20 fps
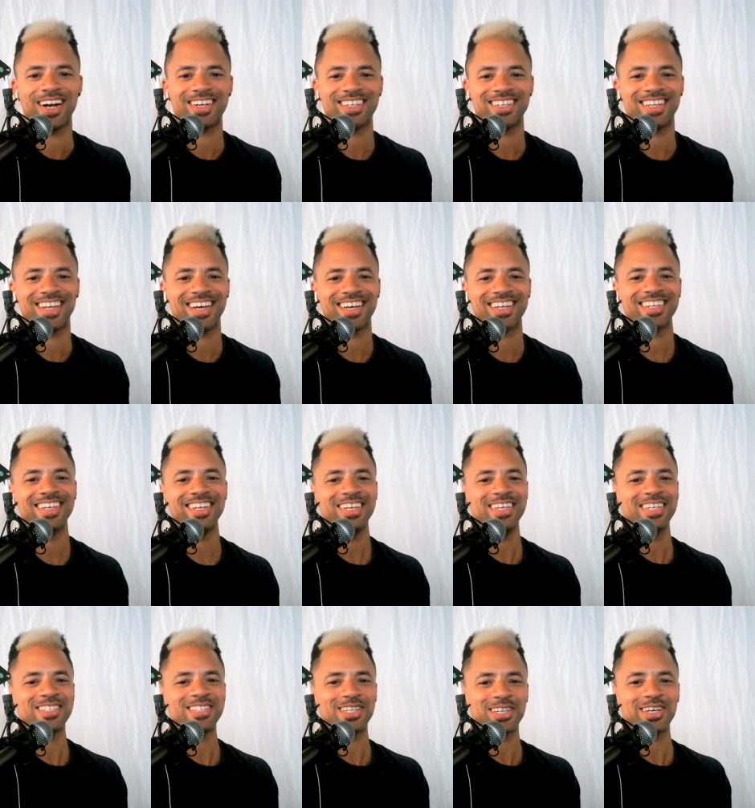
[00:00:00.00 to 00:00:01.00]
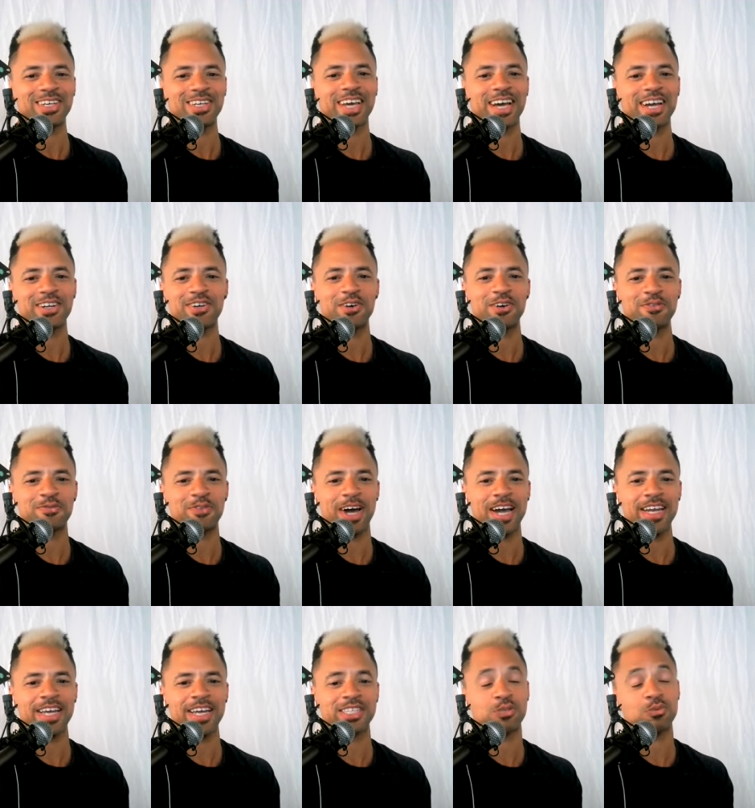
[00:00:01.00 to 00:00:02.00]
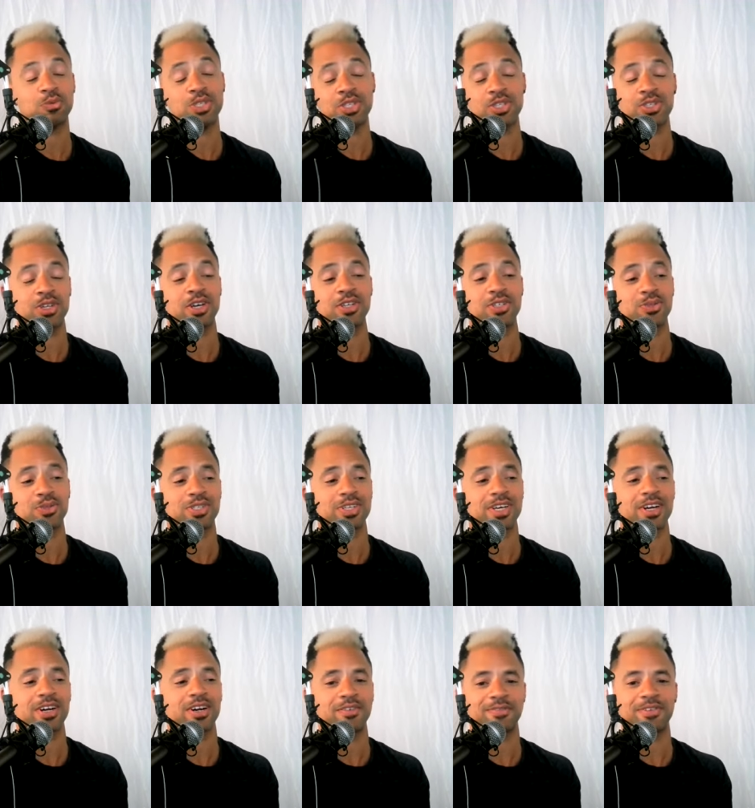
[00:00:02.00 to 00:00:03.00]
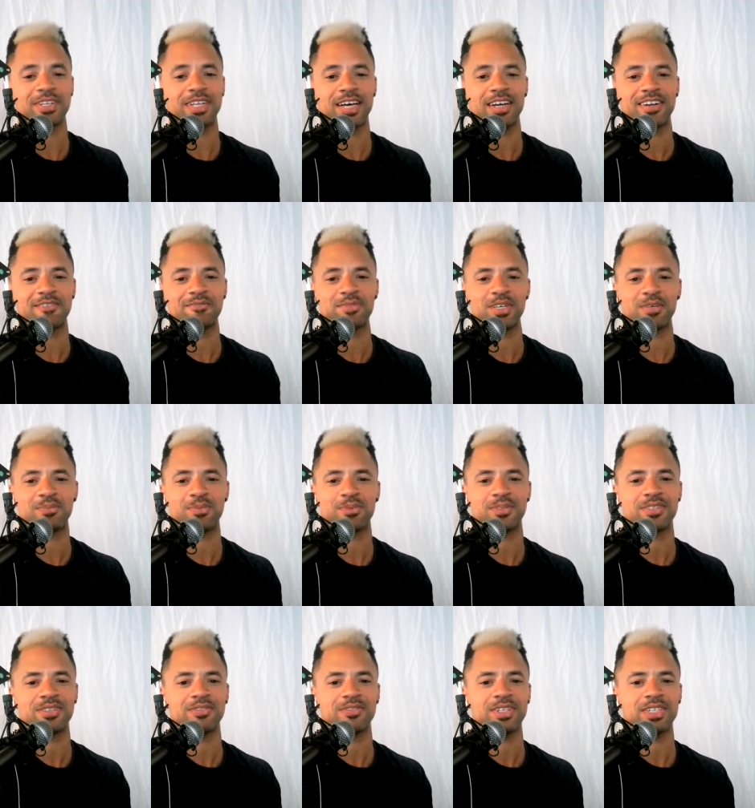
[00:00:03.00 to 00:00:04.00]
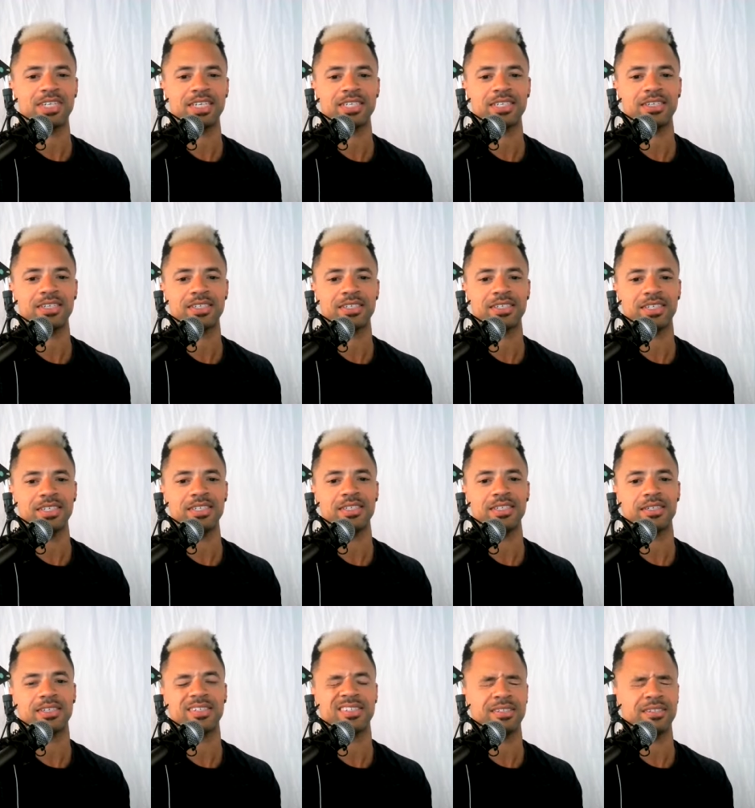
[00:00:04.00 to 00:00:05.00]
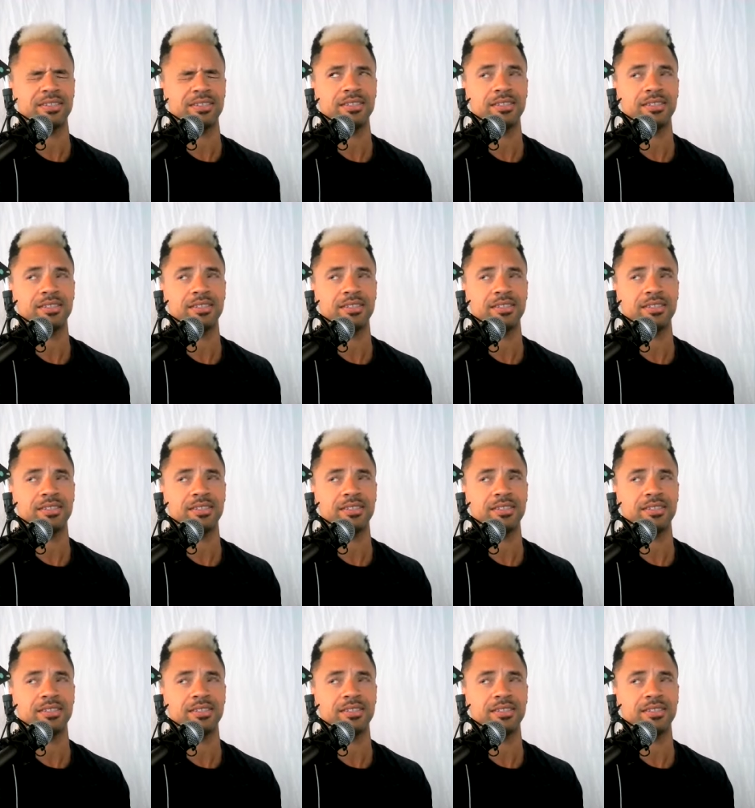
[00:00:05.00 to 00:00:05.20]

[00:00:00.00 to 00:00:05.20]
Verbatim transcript: to like to look at your own finance, which is also scary for a lot of people to really look in there.